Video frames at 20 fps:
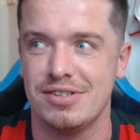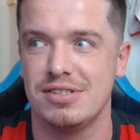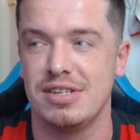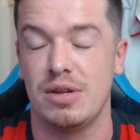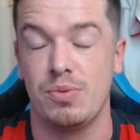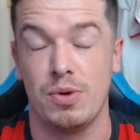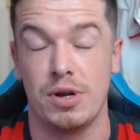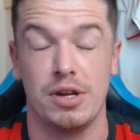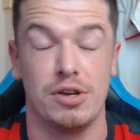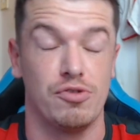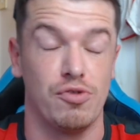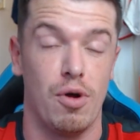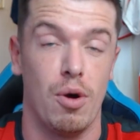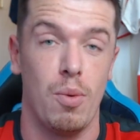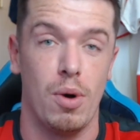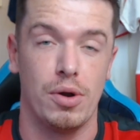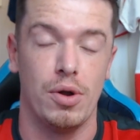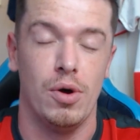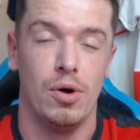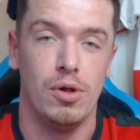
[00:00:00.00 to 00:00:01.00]
said we're going to draw
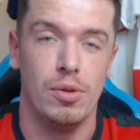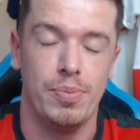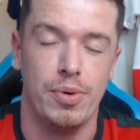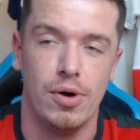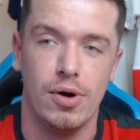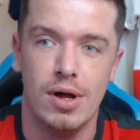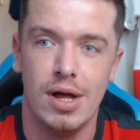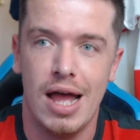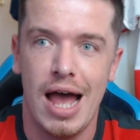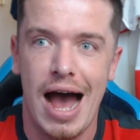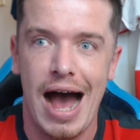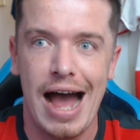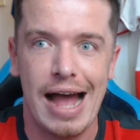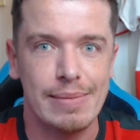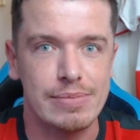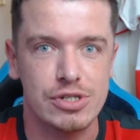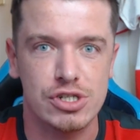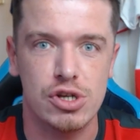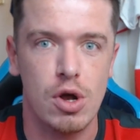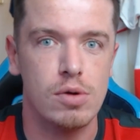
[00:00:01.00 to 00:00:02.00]
one all, but I
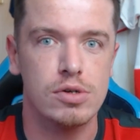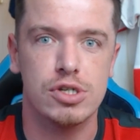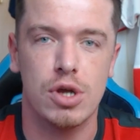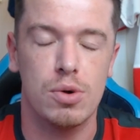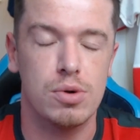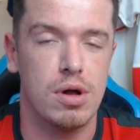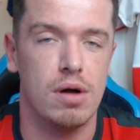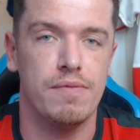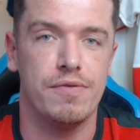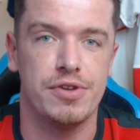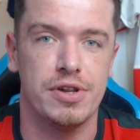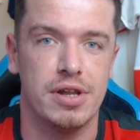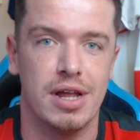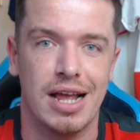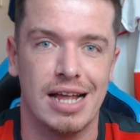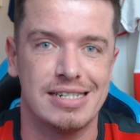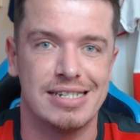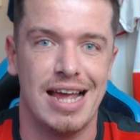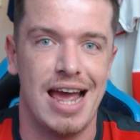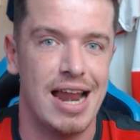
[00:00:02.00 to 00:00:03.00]
am so so confident
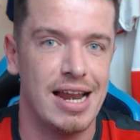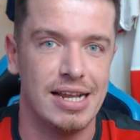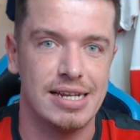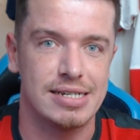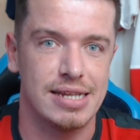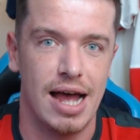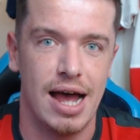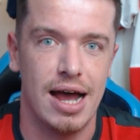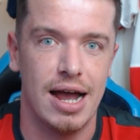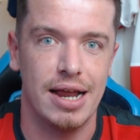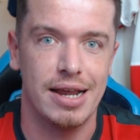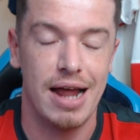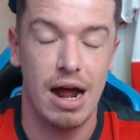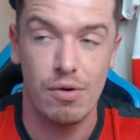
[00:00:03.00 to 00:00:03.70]
against any side.